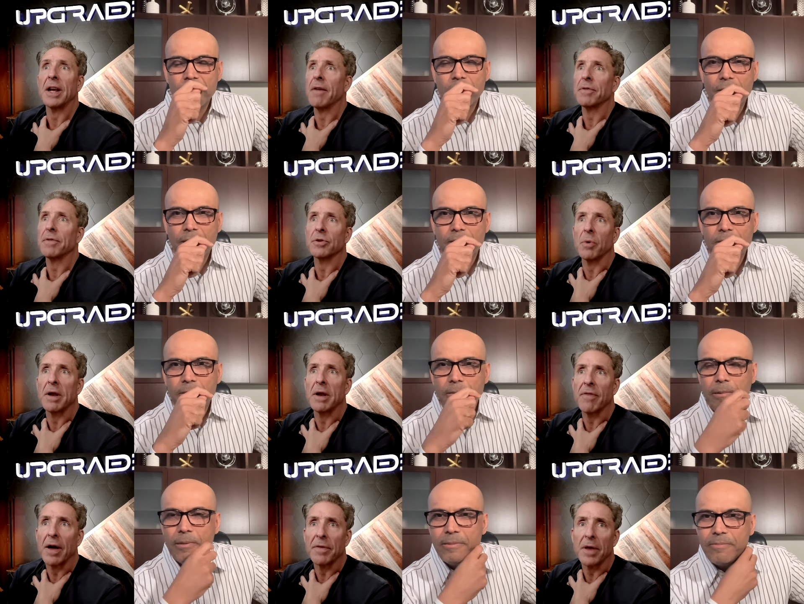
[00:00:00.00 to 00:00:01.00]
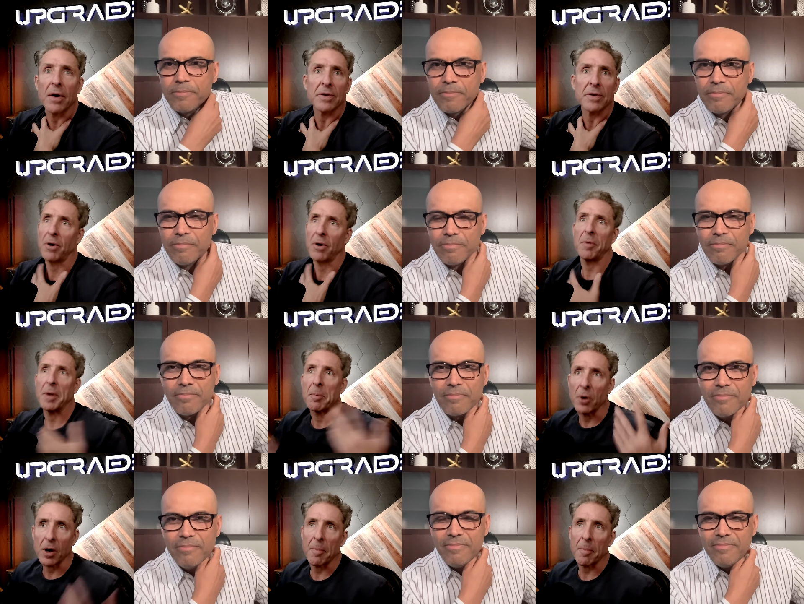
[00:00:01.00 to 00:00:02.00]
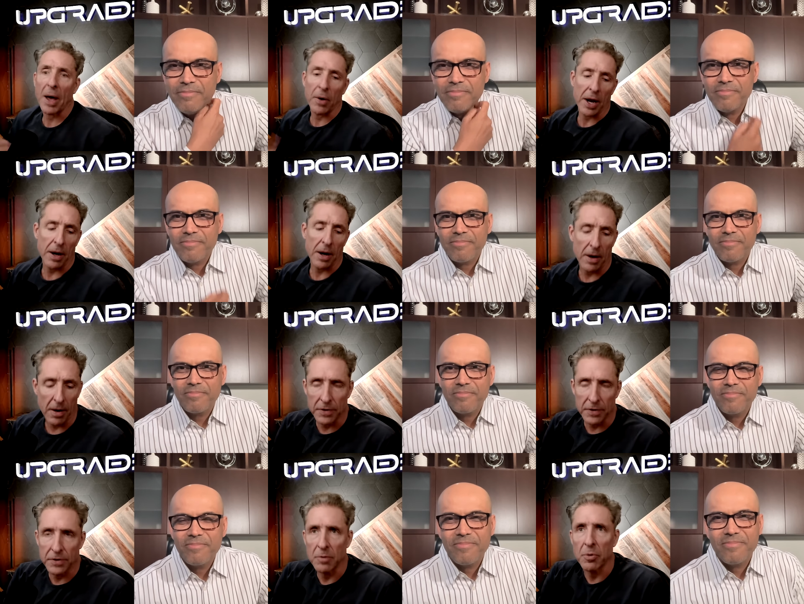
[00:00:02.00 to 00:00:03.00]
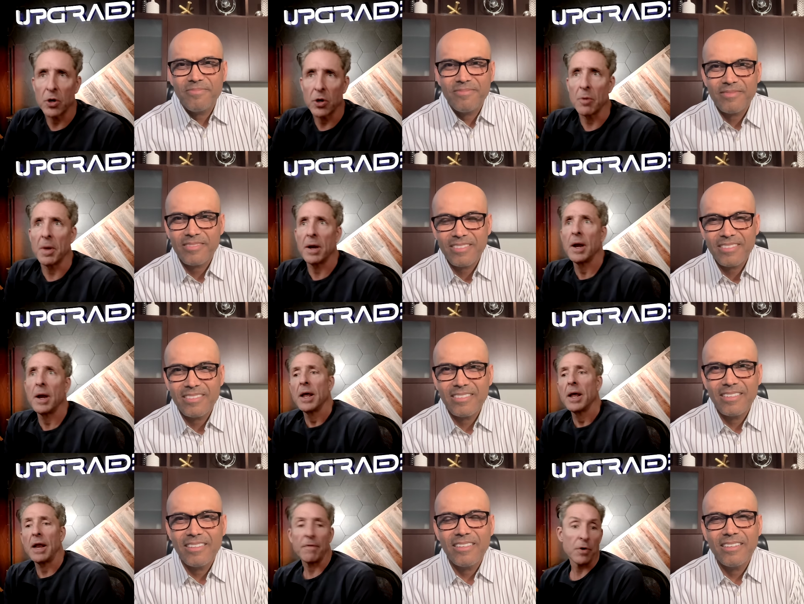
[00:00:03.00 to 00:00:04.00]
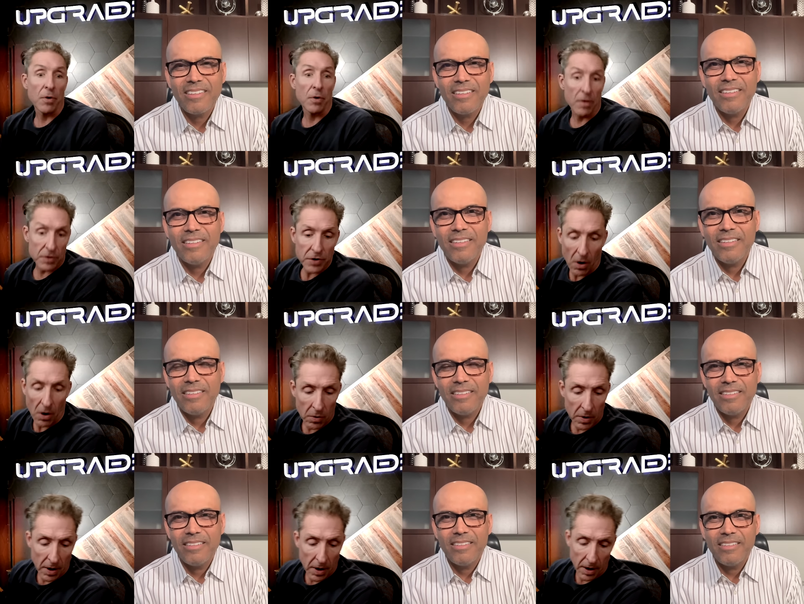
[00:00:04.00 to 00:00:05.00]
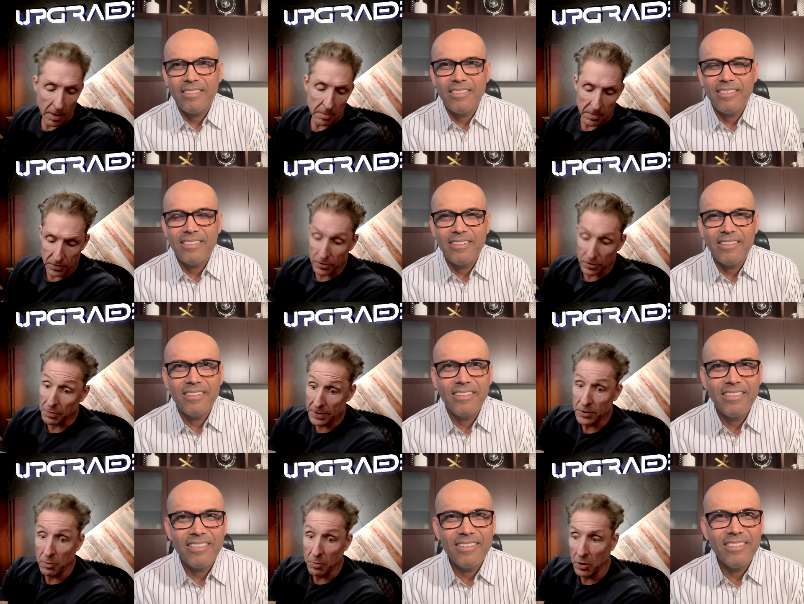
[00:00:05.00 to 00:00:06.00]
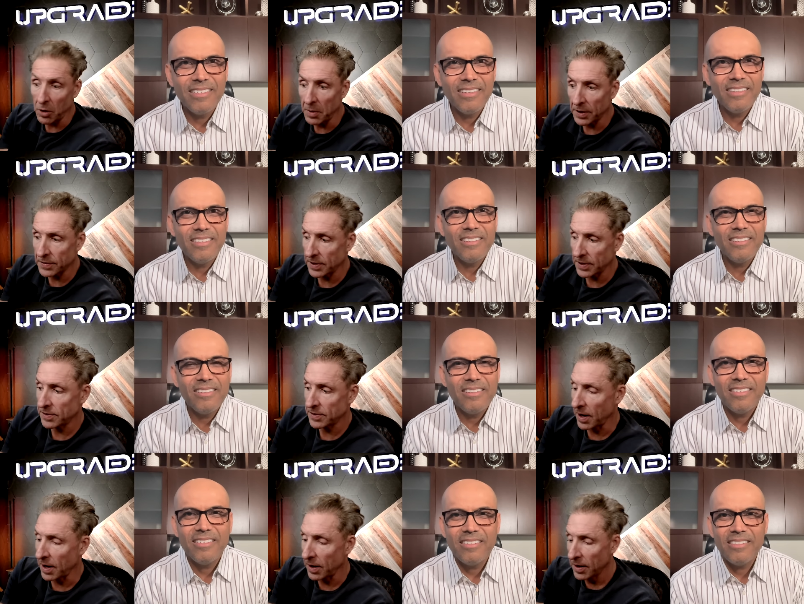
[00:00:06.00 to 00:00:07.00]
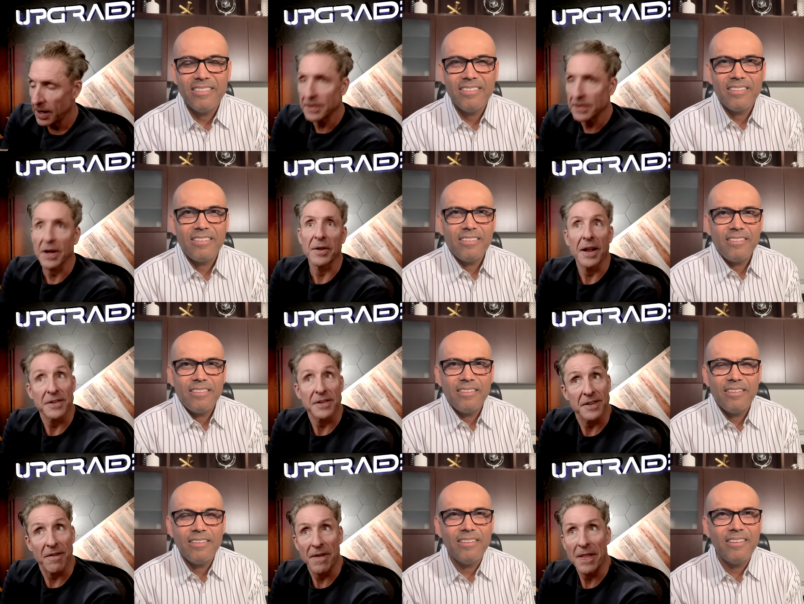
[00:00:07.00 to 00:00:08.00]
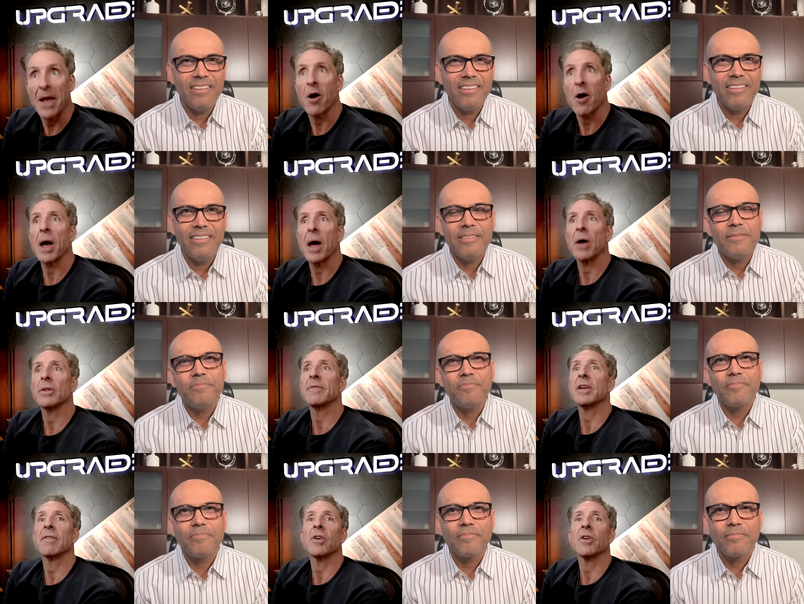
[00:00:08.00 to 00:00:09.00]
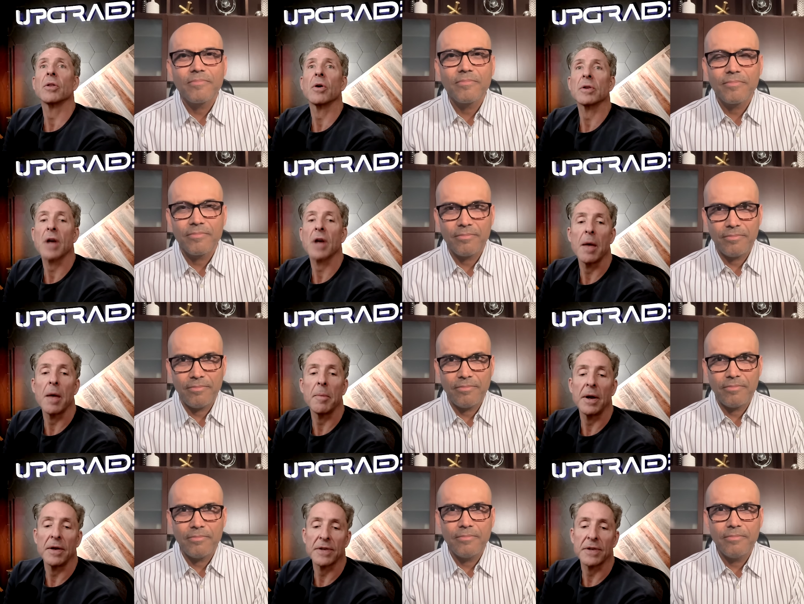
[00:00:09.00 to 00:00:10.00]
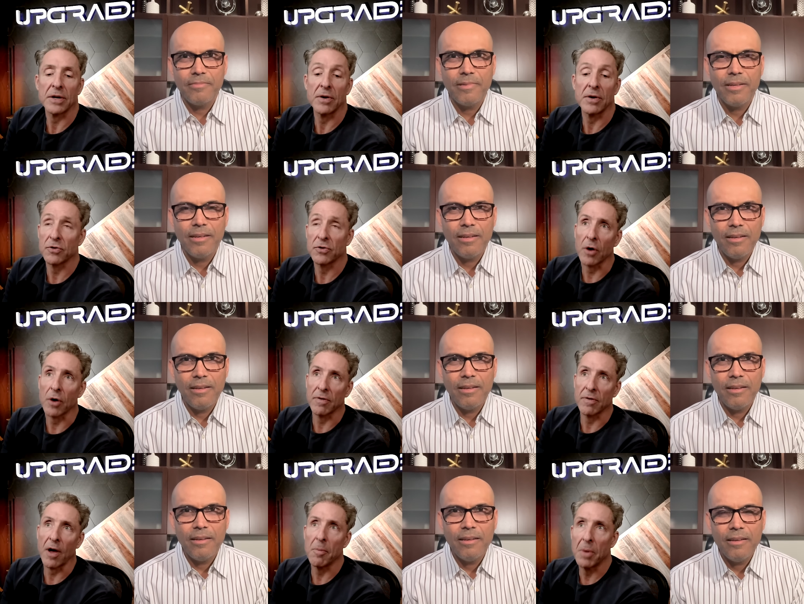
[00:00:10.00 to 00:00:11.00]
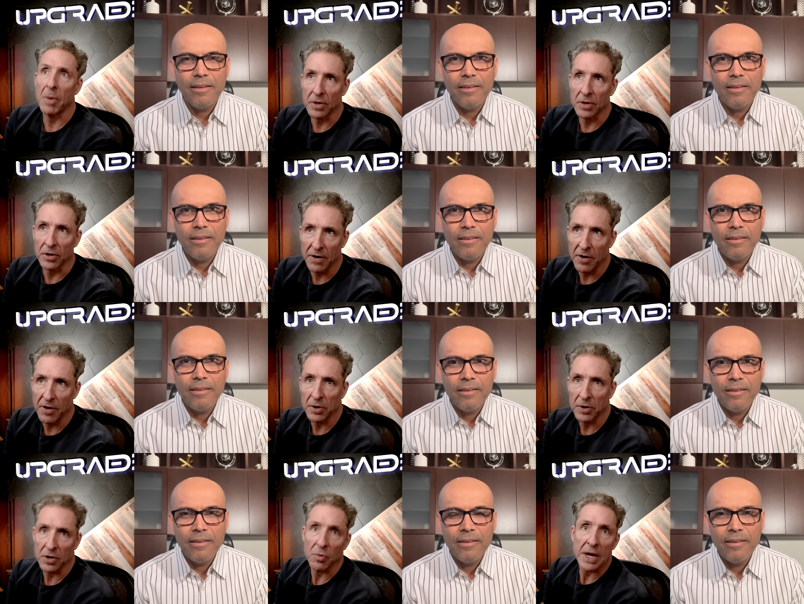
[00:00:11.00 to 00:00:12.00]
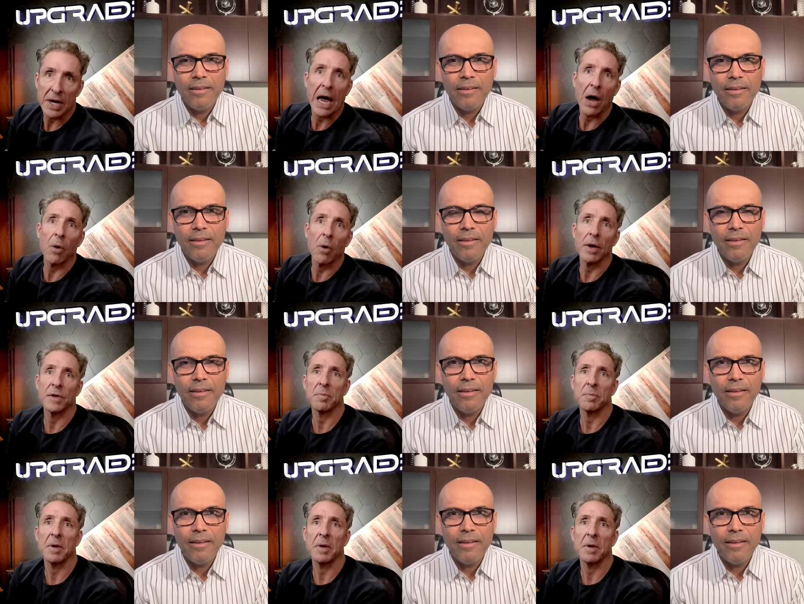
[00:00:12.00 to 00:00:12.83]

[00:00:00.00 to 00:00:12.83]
Speaker 1: guy for 25 years wrote a big book about it it called superhuman if you're new to the show um, you should read superhuman because it's uh, it's got a lot of stuff in there about living a very long time and it's actually the structure of how most longevity books are written now is